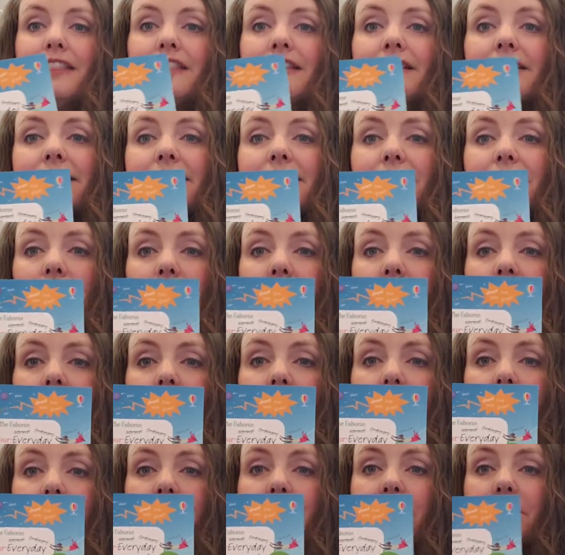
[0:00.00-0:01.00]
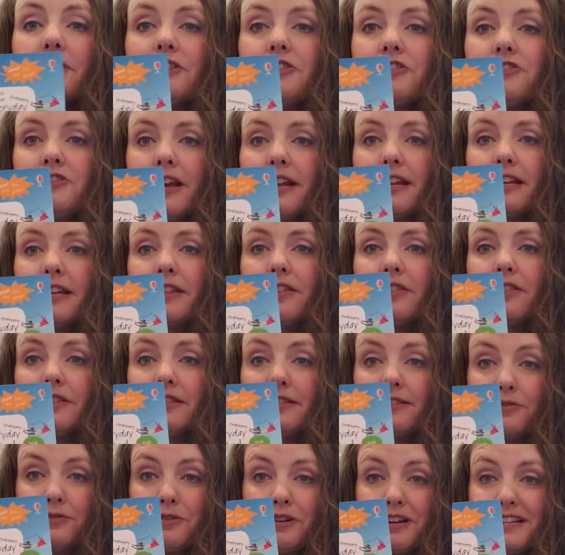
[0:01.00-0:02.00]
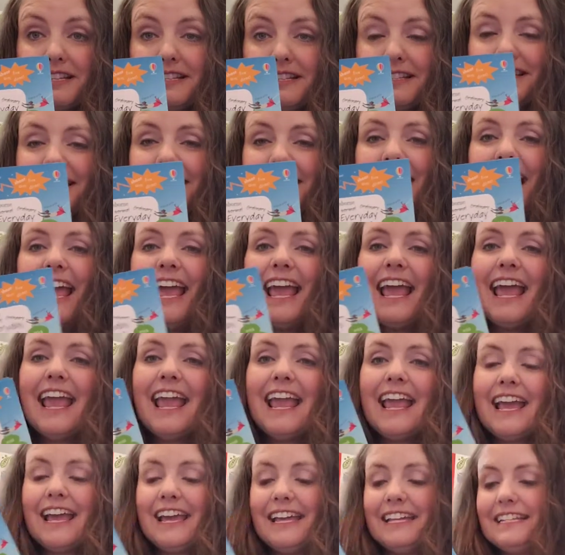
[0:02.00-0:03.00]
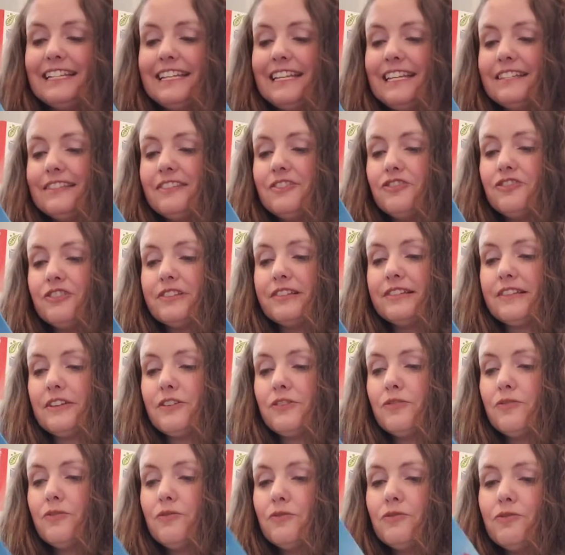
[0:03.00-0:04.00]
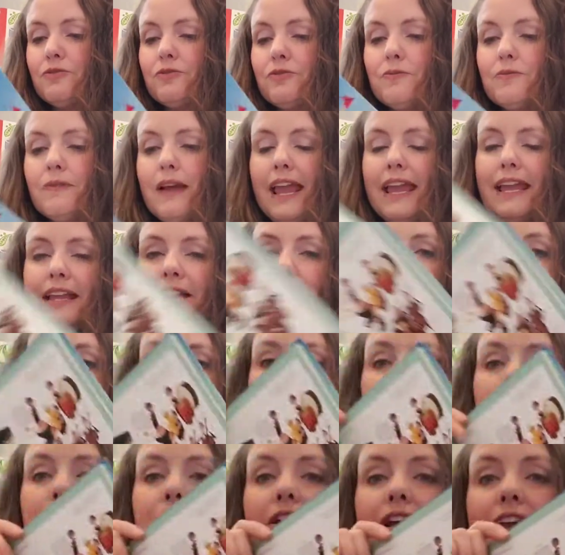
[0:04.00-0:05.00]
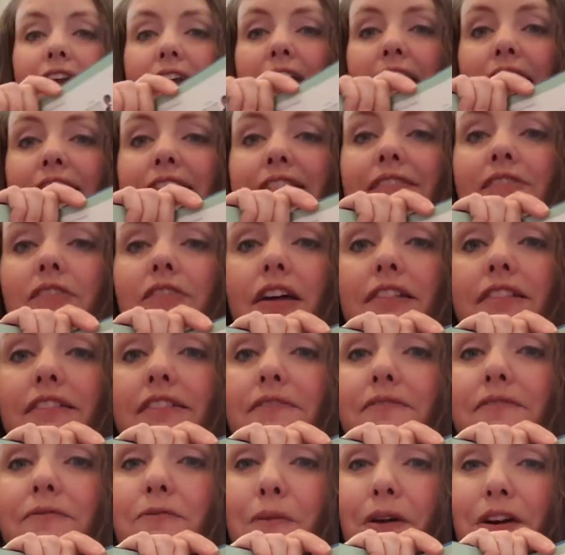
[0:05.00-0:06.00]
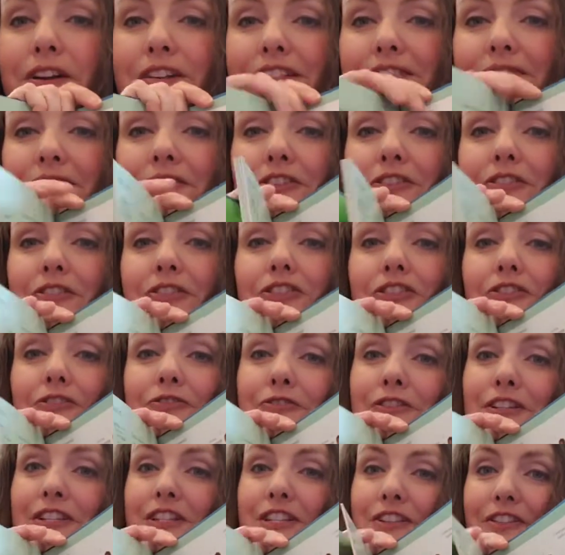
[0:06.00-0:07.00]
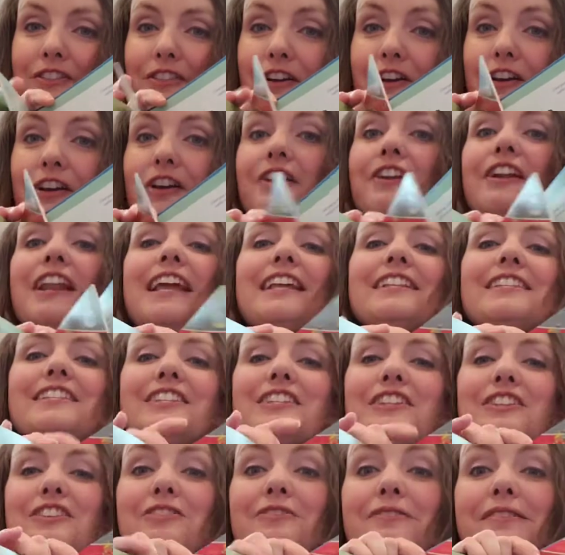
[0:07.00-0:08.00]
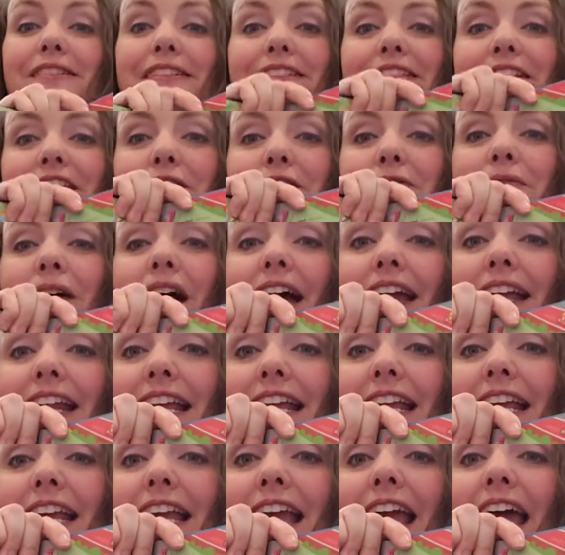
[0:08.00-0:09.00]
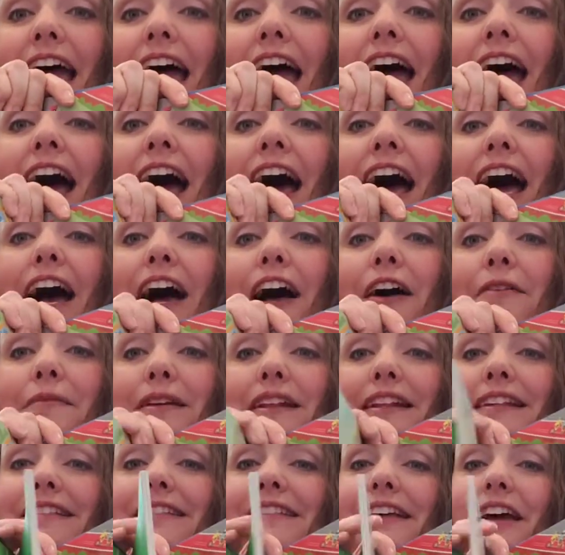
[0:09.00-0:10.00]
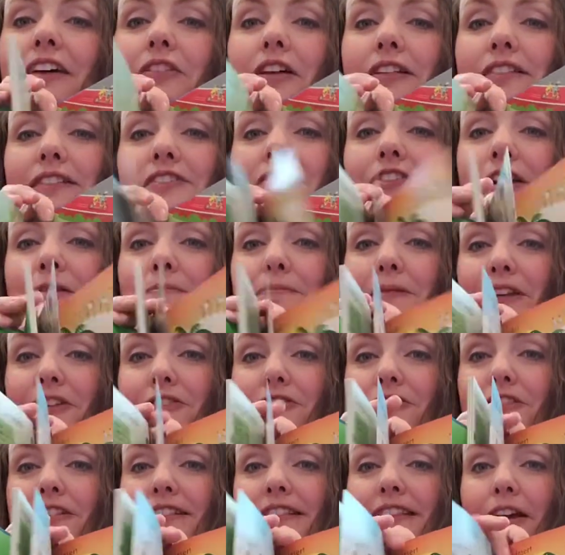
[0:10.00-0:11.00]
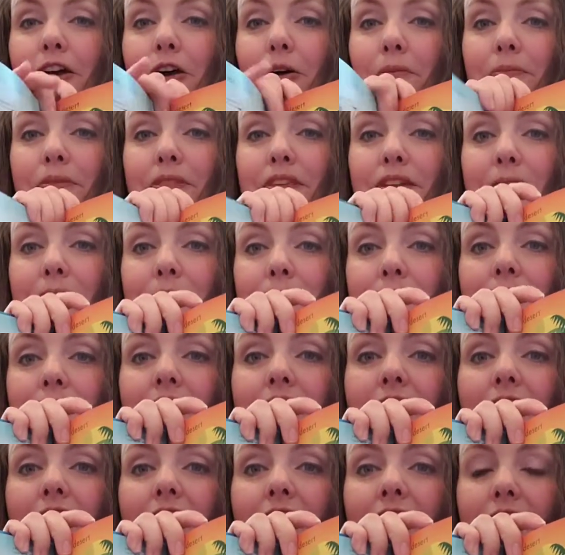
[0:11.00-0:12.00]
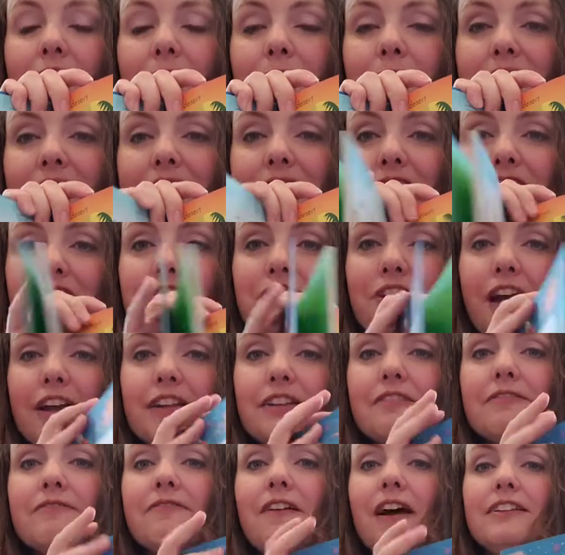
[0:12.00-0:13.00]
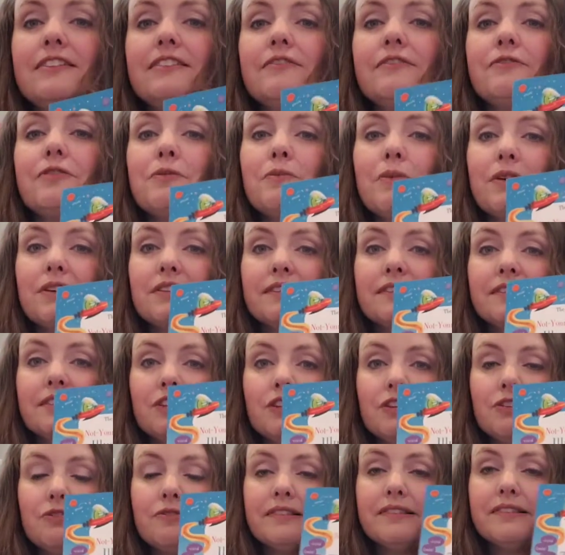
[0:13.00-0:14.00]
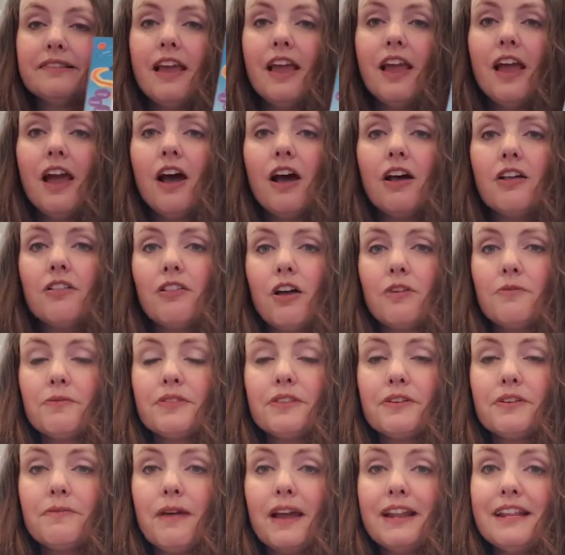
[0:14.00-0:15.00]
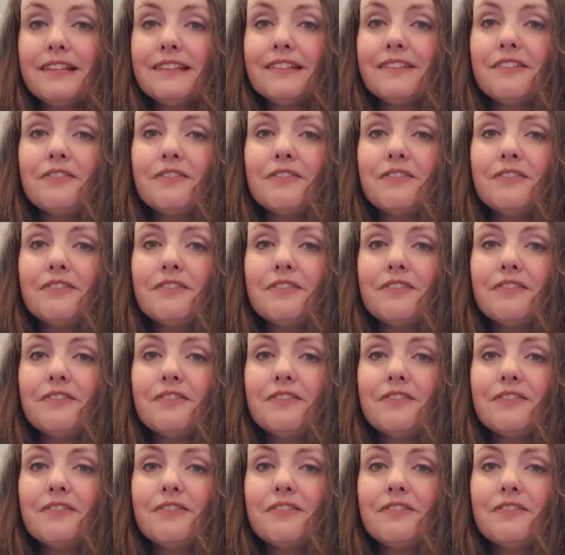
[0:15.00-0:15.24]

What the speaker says: This is our illustrated Thesaurus, and it's just a great little book. It has lots of words for your children to learn and to use in their writing, and it's got lots of great pictures to help them as they're trying to find different words to use along with their writing.